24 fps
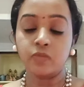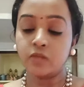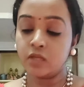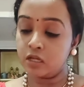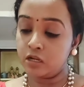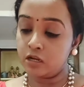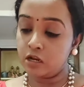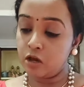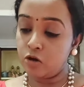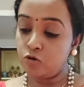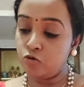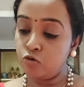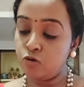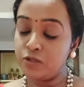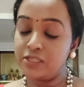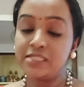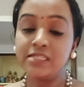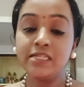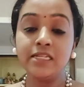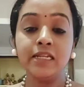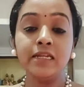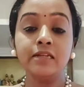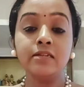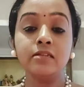Now who has
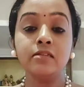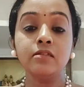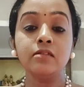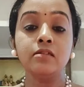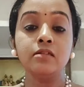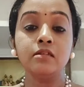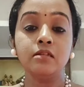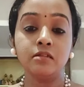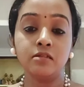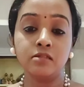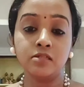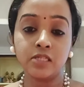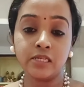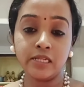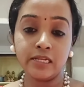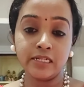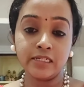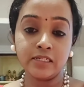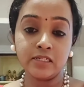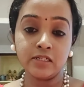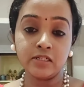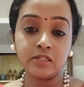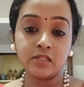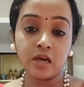selected,
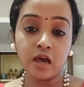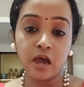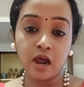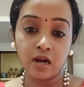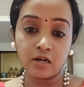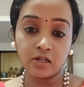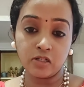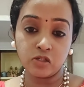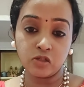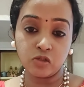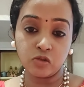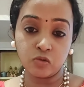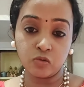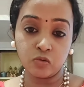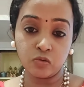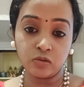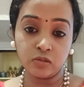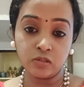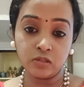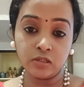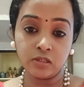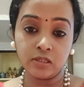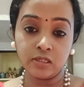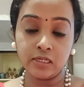selected the
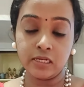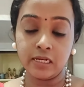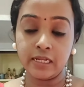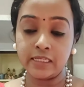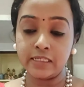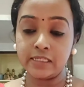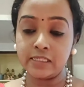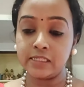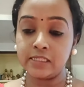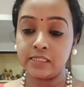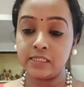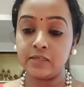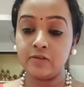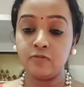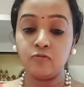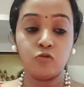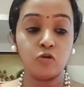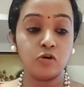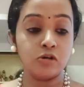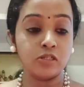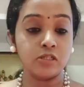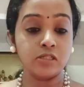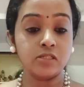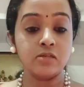heartstone, let's see
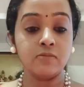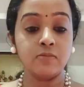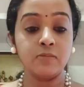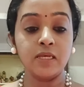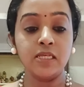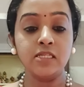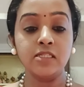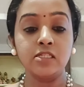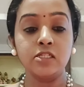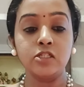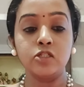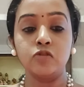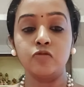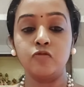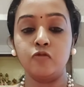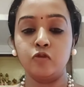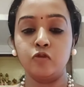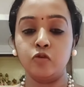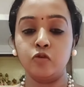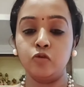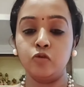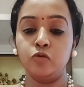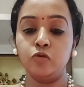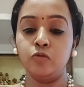what is the message for
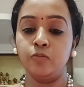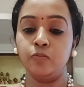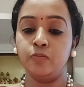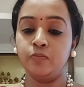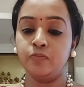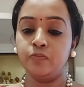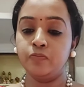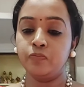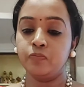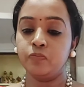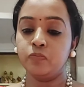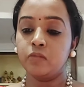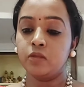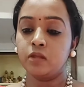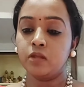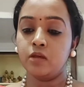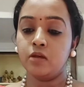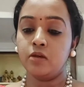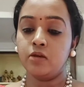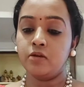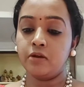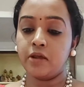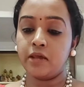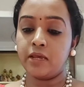you
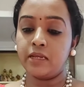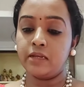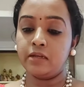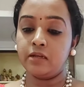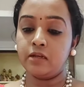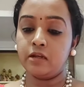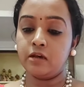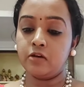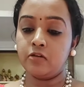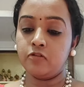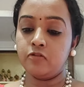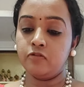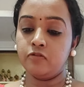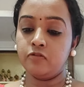right now.